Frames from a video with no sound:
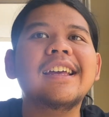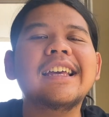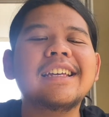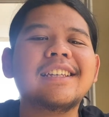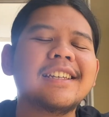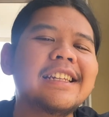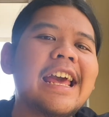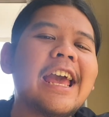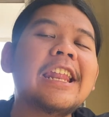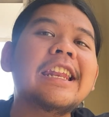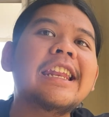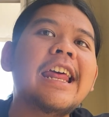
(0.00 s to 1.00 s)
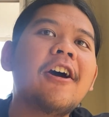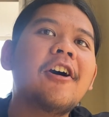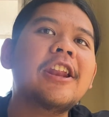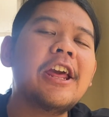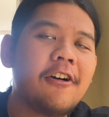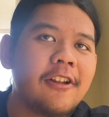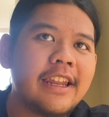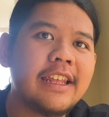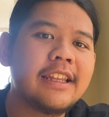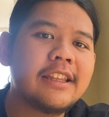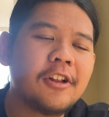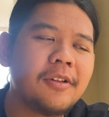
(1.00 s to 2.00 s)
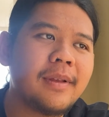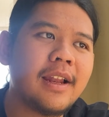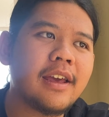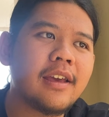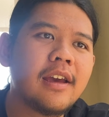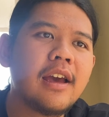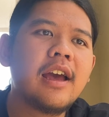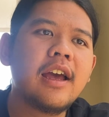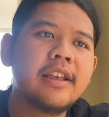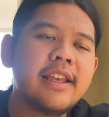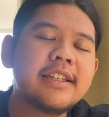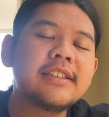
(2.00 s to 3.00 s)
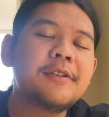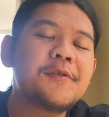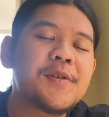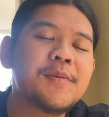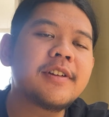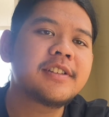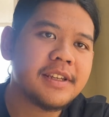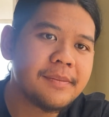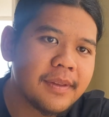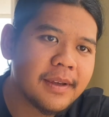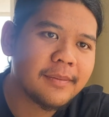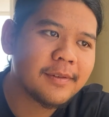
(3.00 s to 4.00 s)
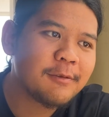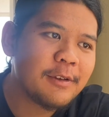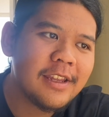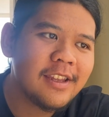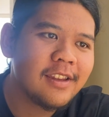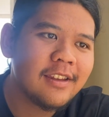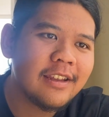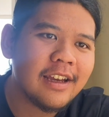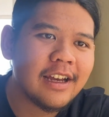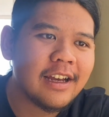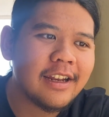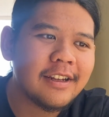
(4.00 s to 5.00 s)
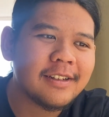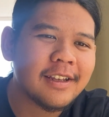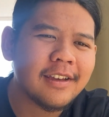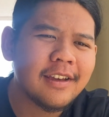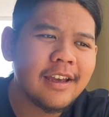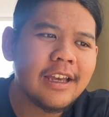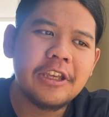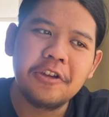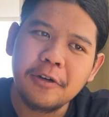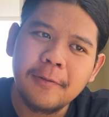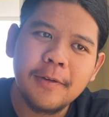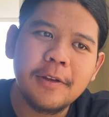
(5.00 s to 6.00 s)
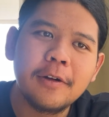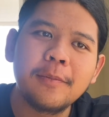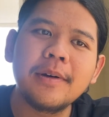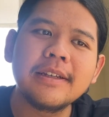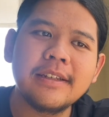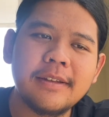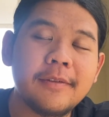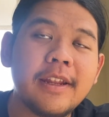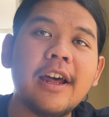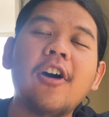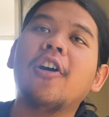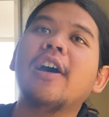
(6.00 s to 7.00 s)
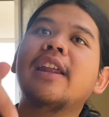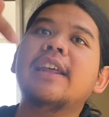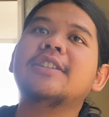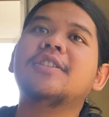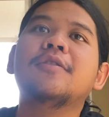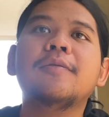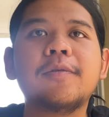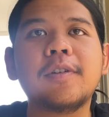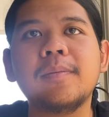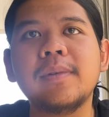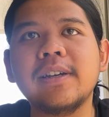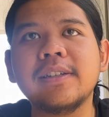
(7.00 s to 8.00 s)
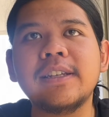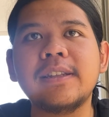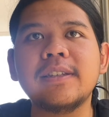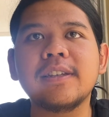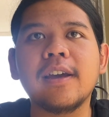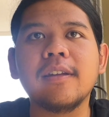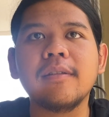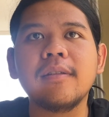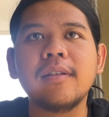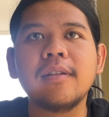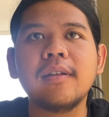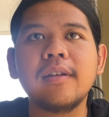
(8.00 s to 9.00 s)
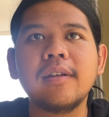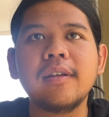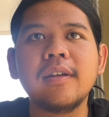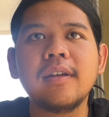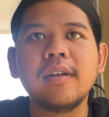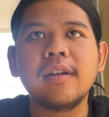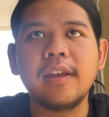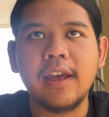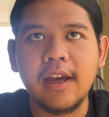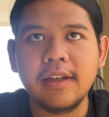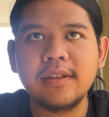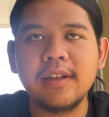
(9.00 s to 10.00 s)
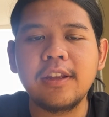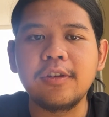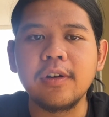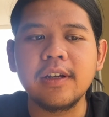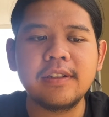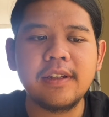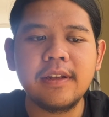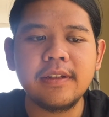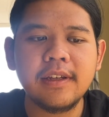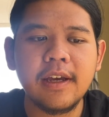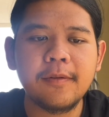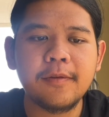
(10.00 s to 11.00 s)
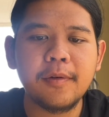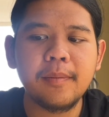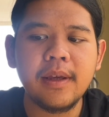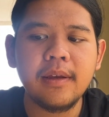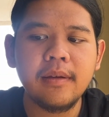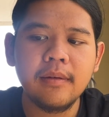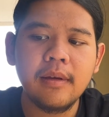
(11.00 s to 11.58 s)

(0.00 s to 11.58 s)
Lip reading: yes, they only told me like, just see from your symptoms. There's like you're positive. They saw from the CT scan. Yes, they took a CT scan from me.